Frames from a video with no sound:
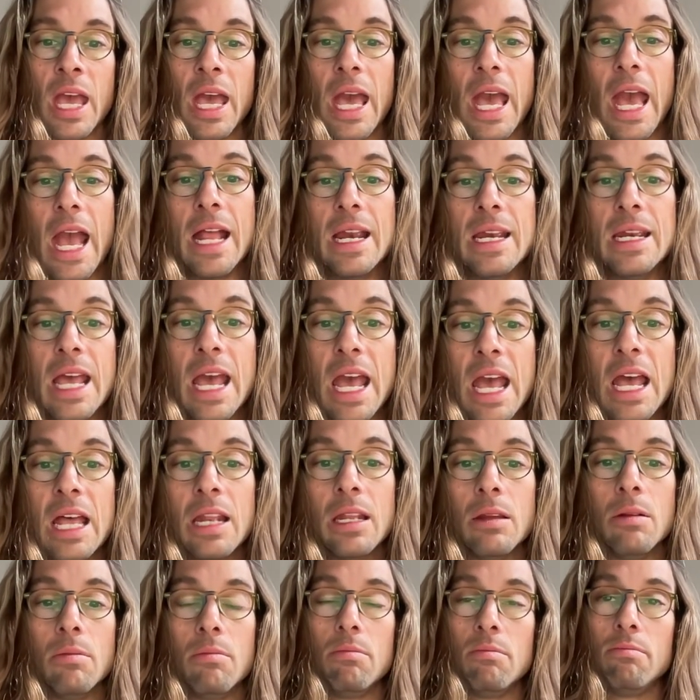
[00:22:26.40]
And
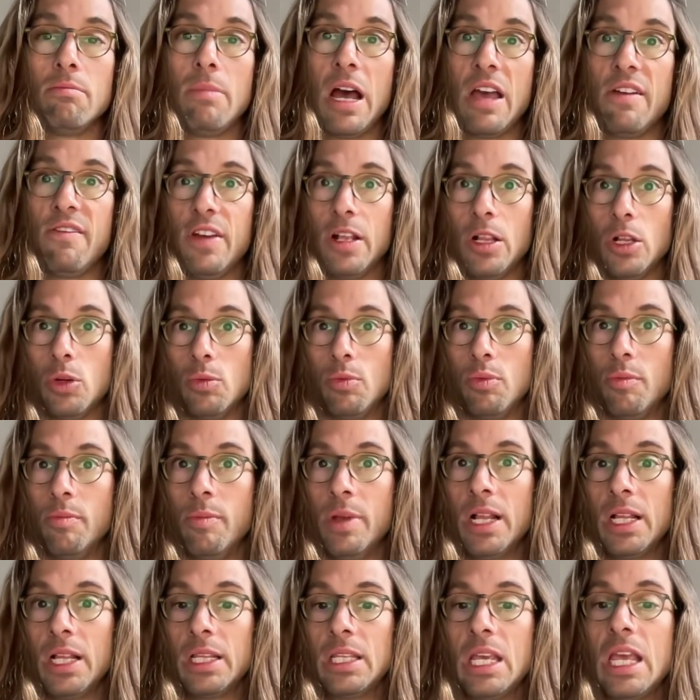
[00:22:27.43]
then my failure
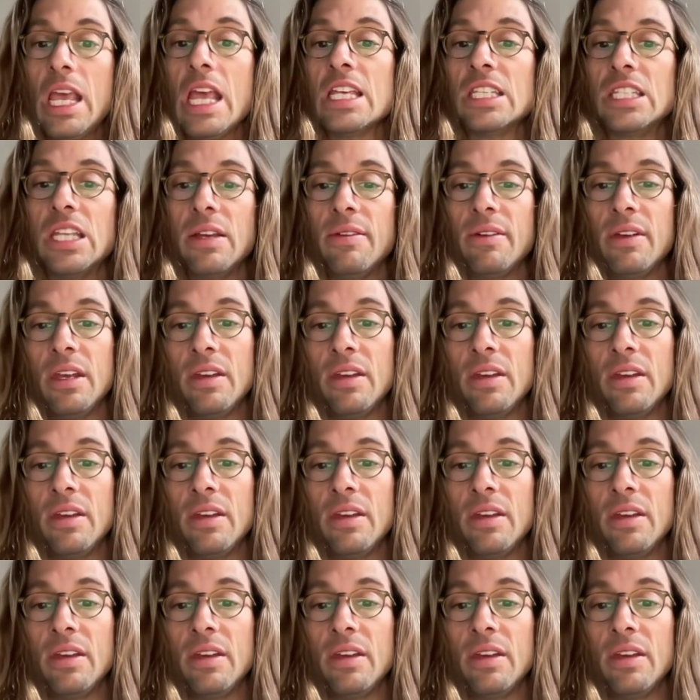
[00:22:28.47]
probability is the